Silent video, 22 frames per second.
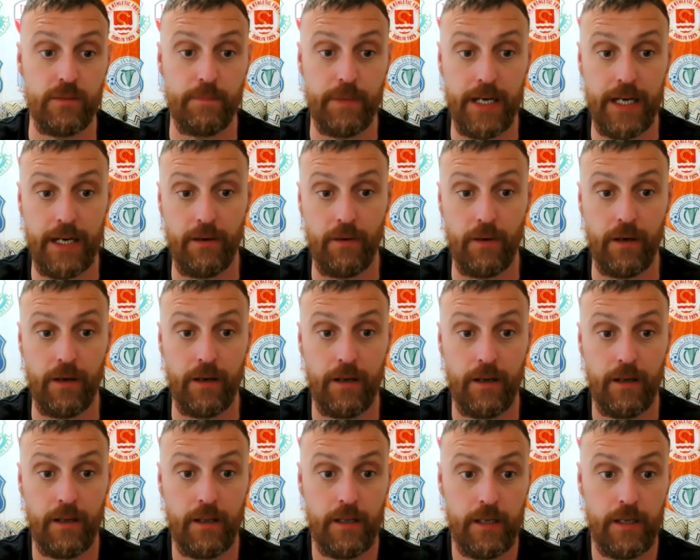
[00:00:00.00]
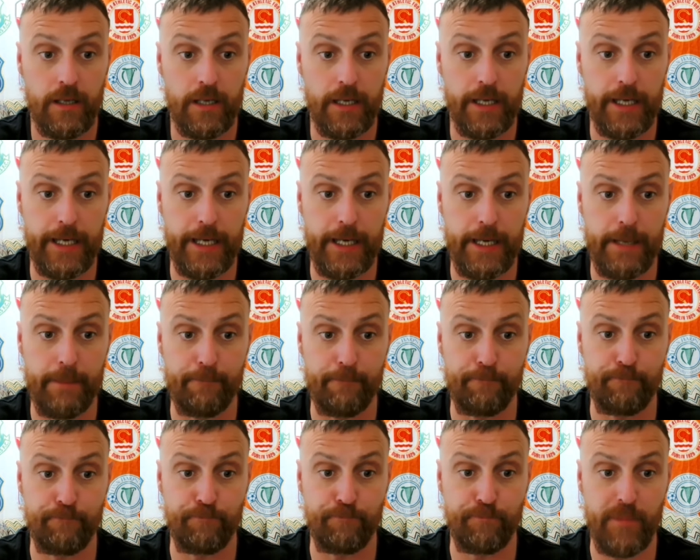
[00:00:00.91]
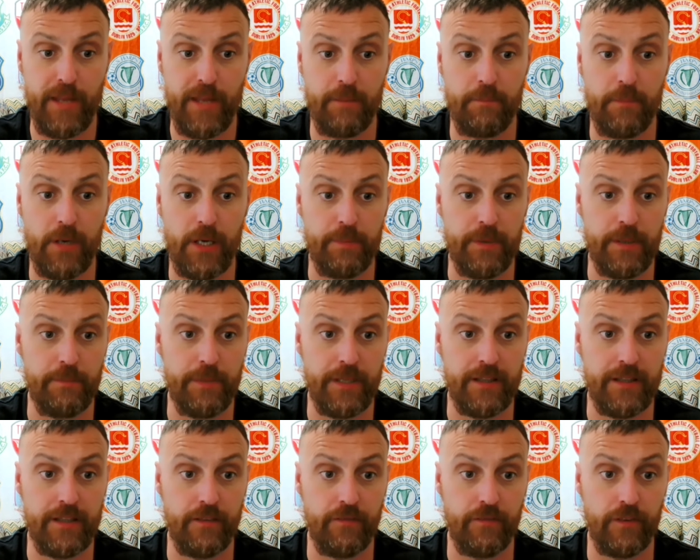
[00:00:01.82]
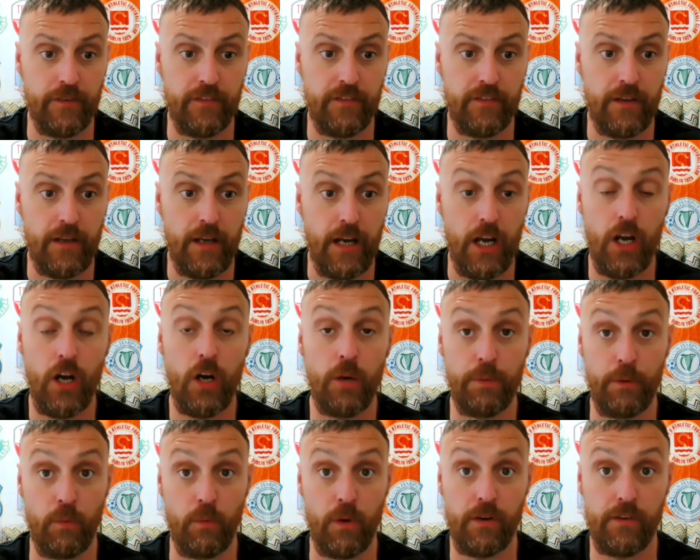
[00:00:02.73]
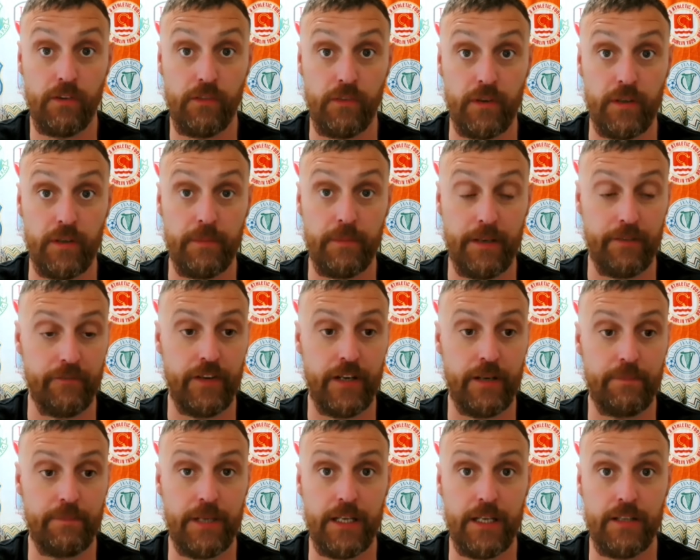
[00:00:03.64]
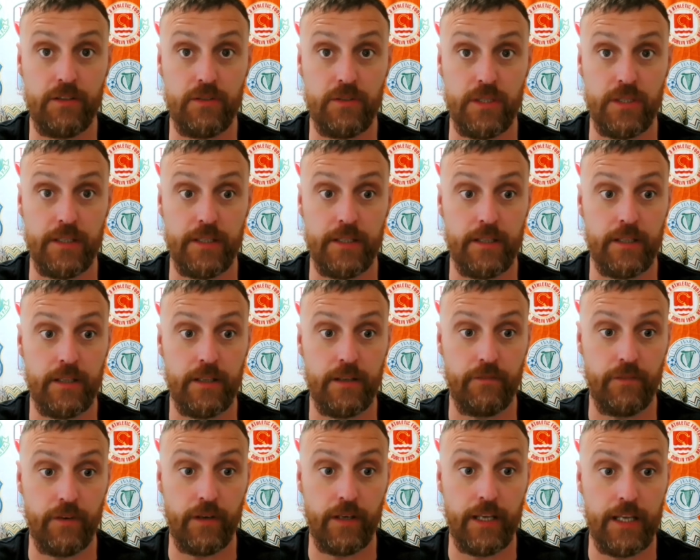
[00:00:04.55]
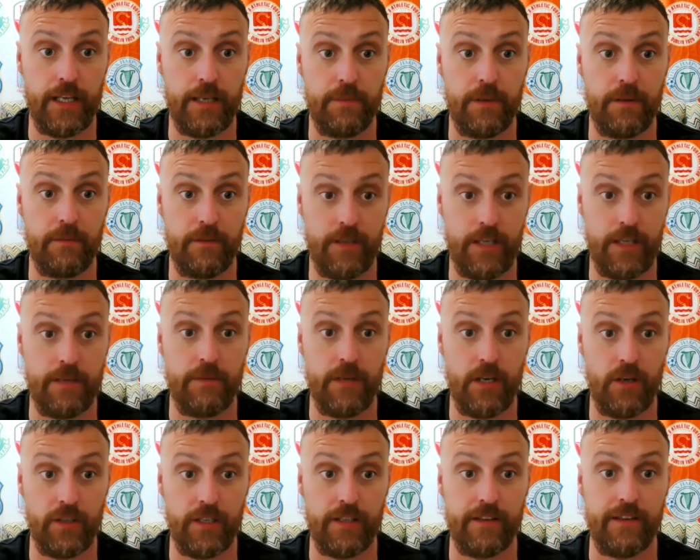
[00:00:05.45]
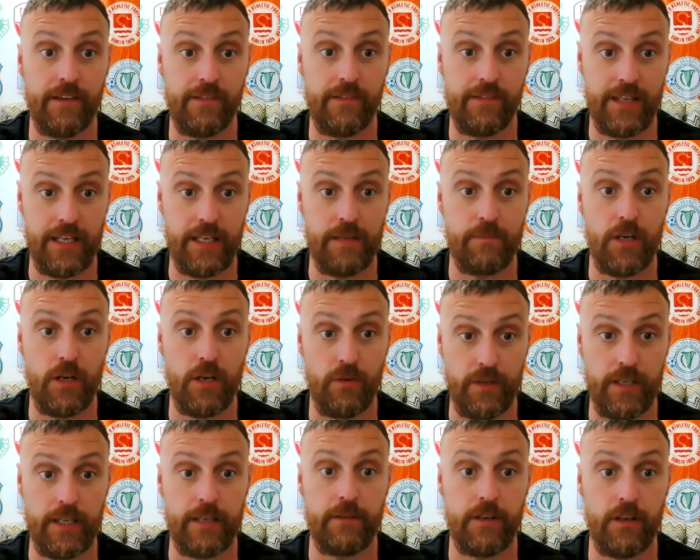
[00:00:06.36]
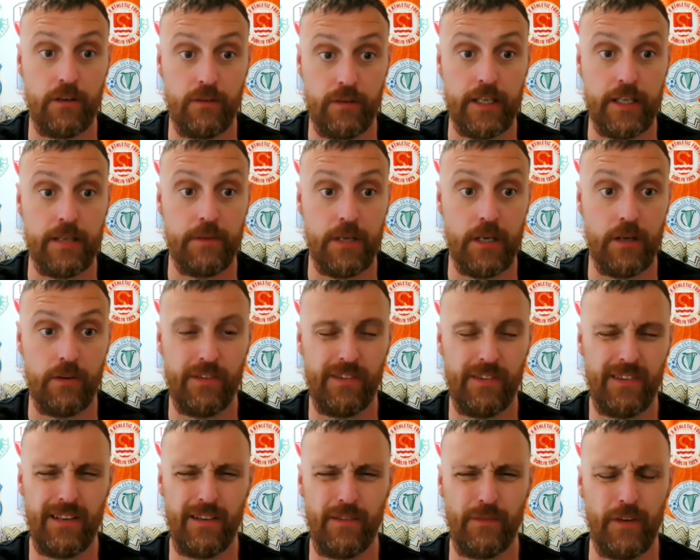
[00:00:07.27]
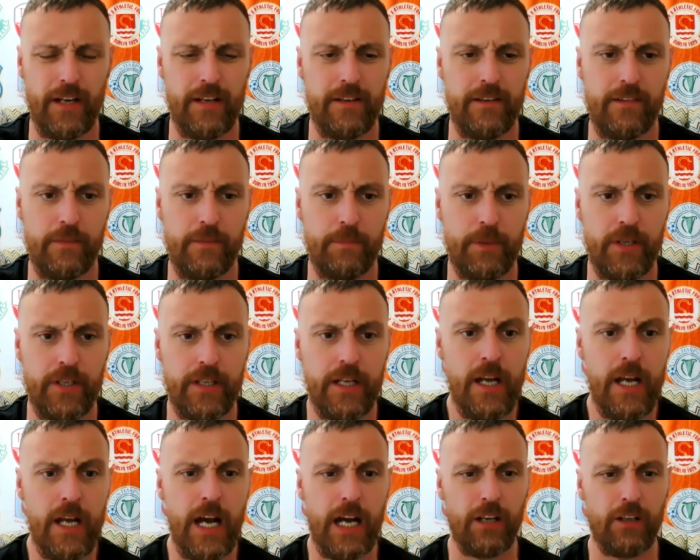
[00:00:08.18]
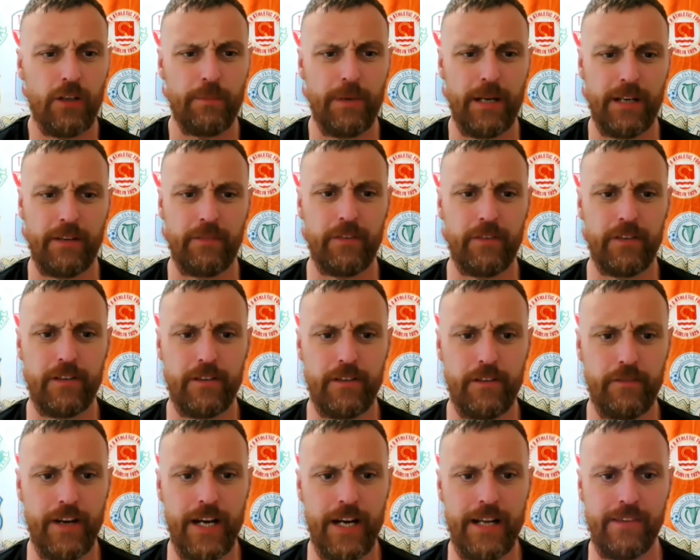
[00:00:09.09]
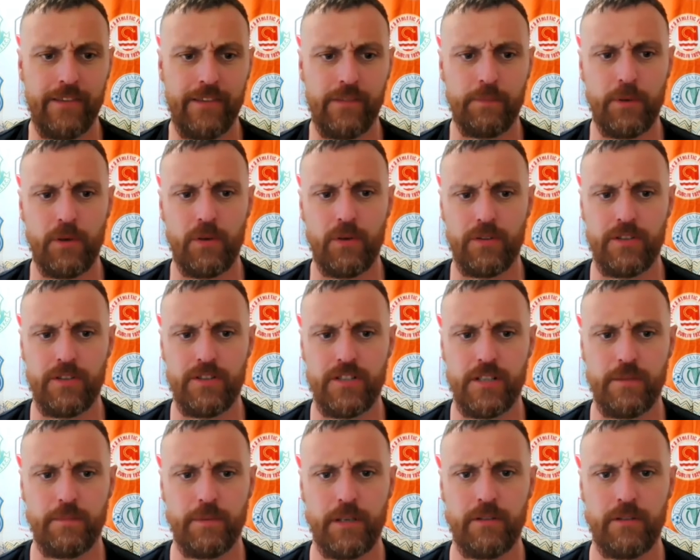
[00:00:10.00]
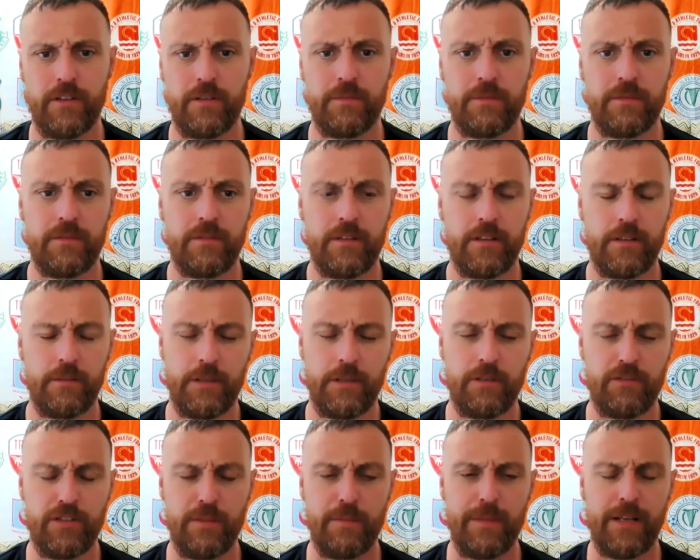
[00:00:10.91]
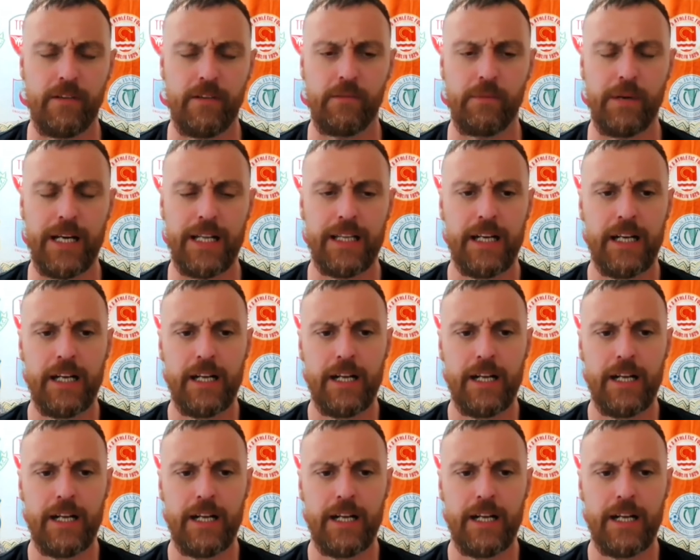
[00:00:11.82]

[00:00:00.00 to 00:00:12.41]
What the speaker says: power, it might be a bit different. I hope it works for them, and fair play to Drogheda United for keep going at this, keep going, because it is very disappointing. I'll come back to the fans, supporters, community bit as well,